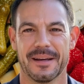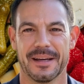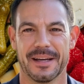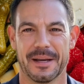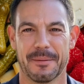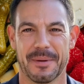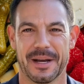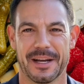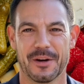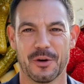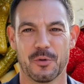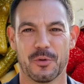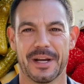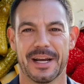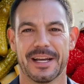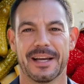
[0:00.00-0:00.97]

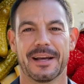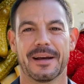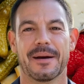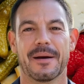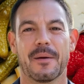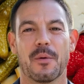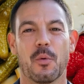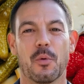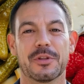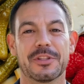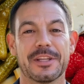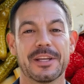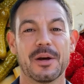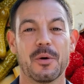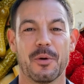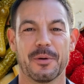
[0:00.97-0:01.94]
MAOA, or
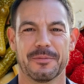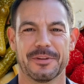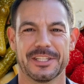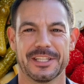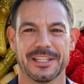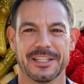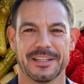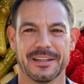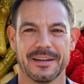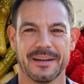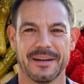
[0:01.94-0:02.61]
COMT,